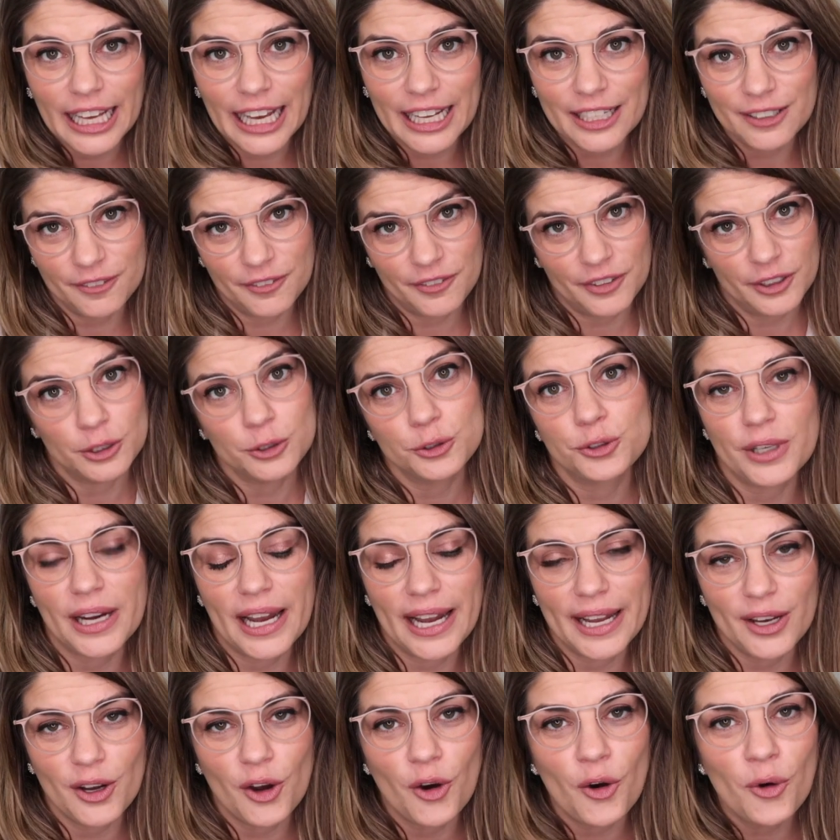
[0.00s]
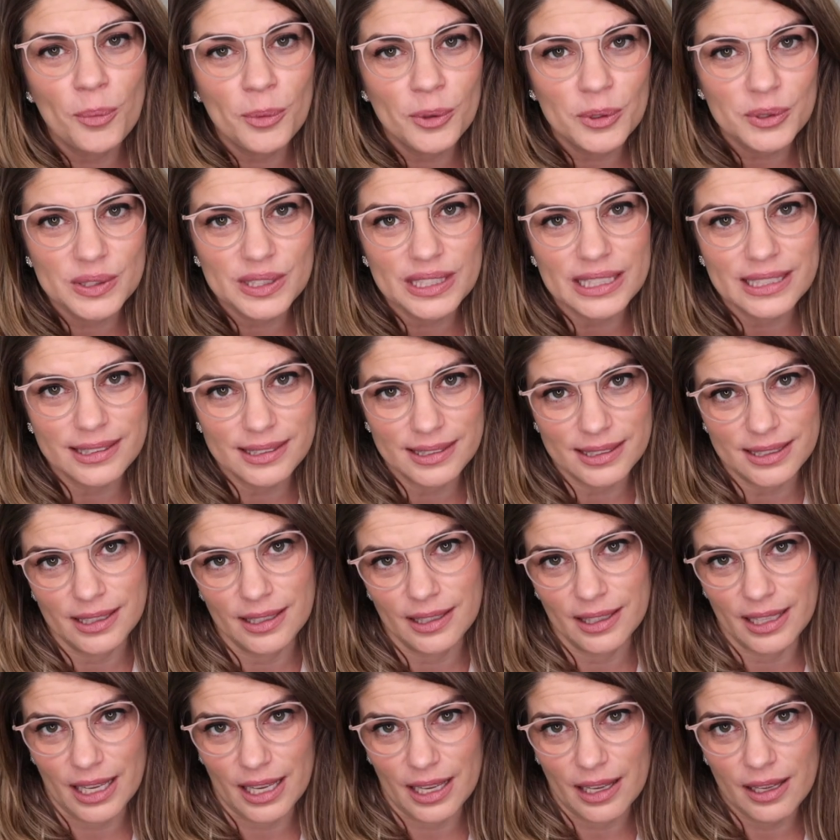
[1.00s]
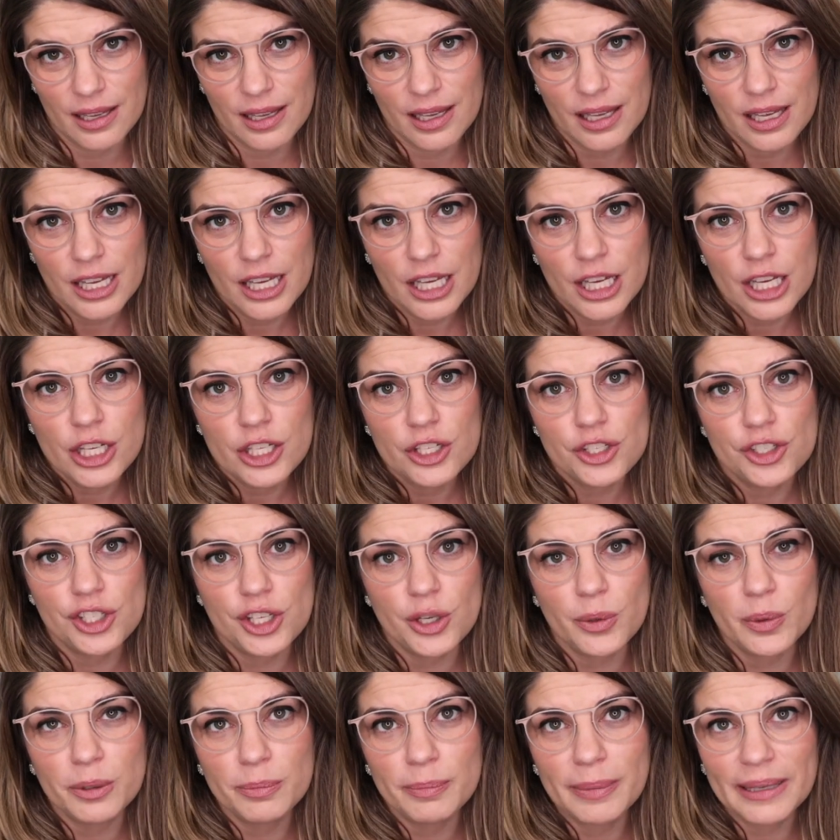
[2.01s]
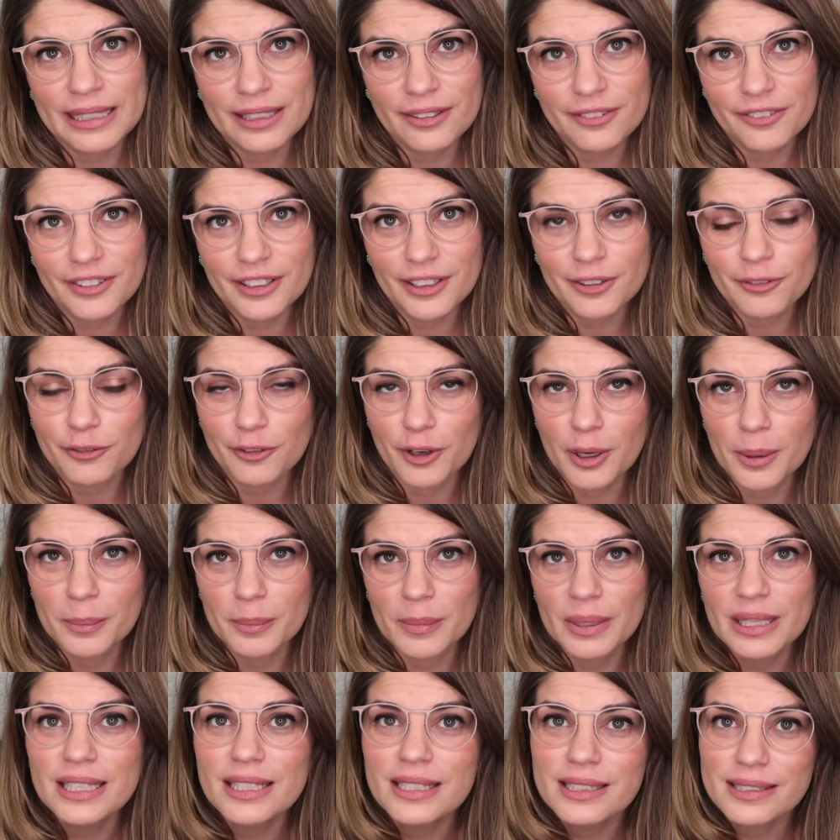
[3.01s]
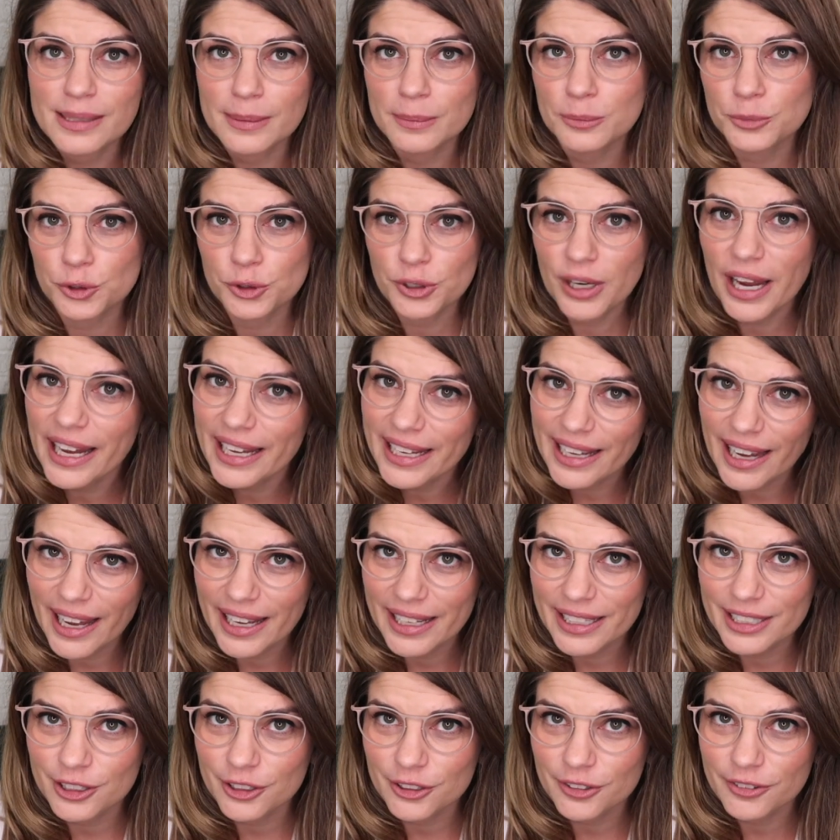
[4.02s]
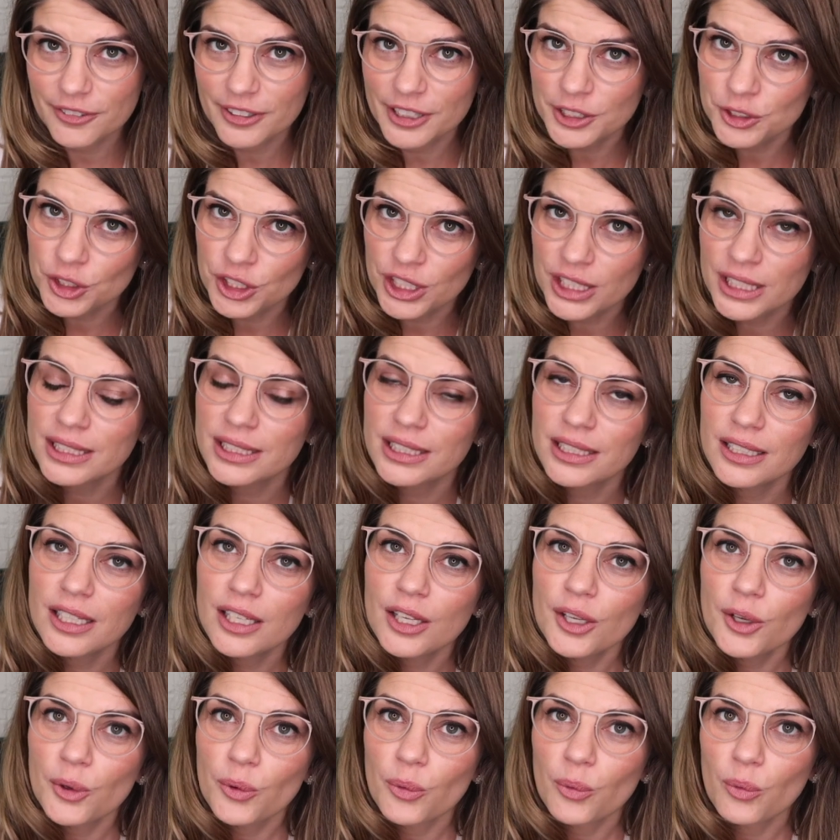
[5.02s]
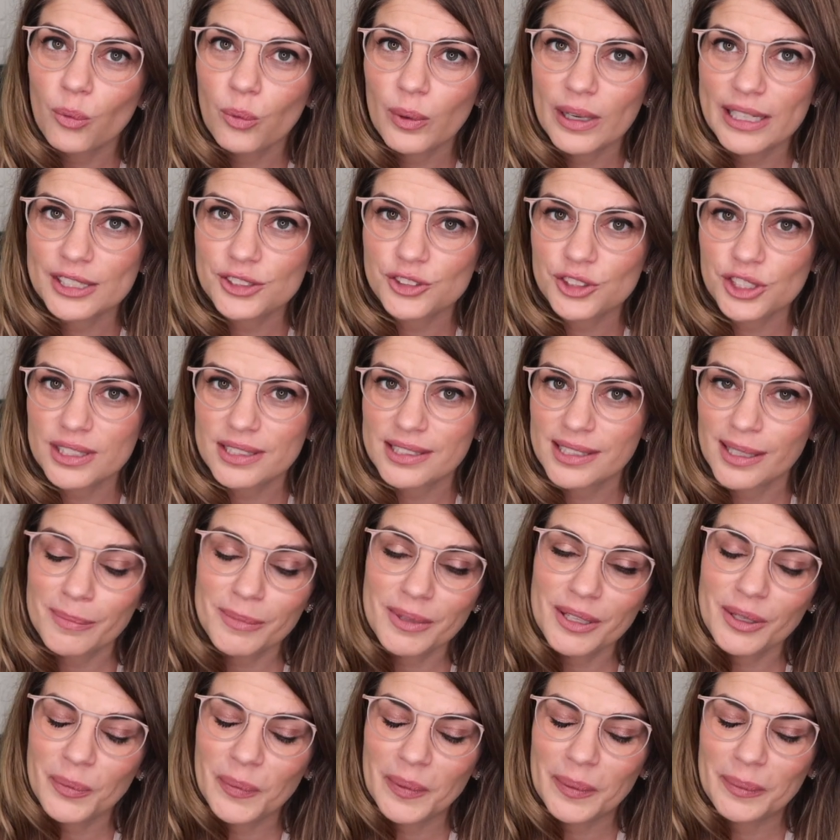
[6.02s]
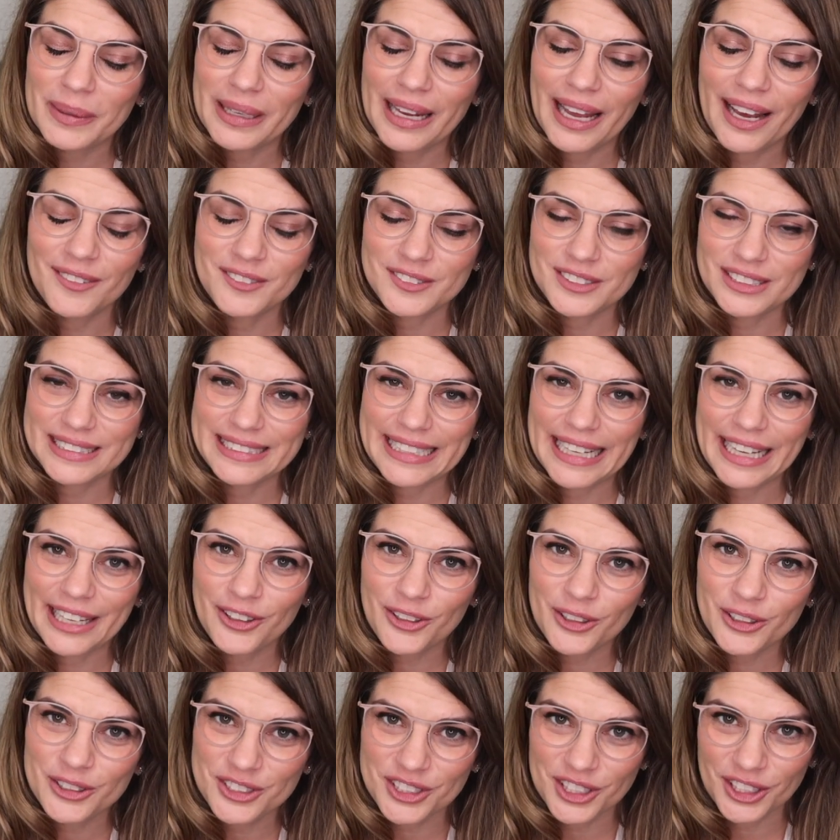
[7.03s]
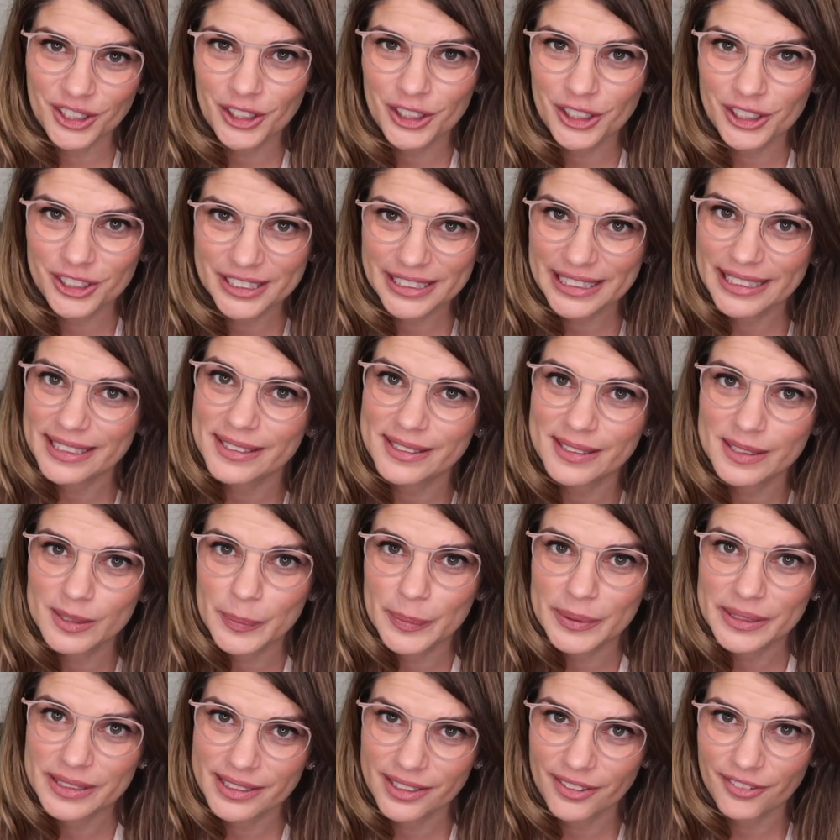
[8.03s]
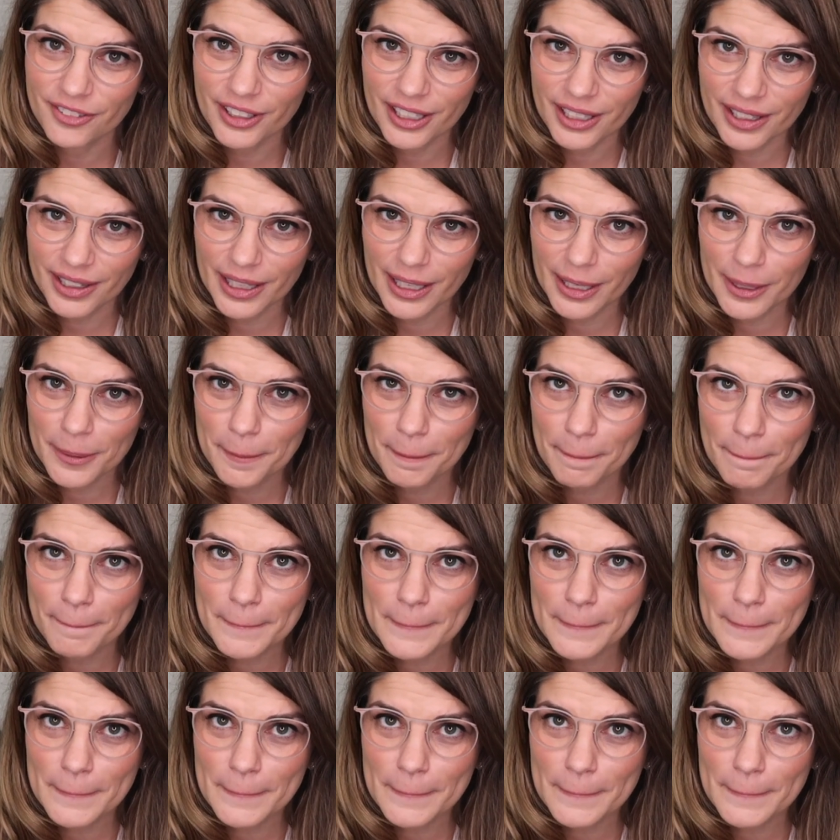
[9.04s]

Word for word: and feel dry almost instantly. She would benefit from some dry eye intervention, which is something we would have to tailor to her needs specifically.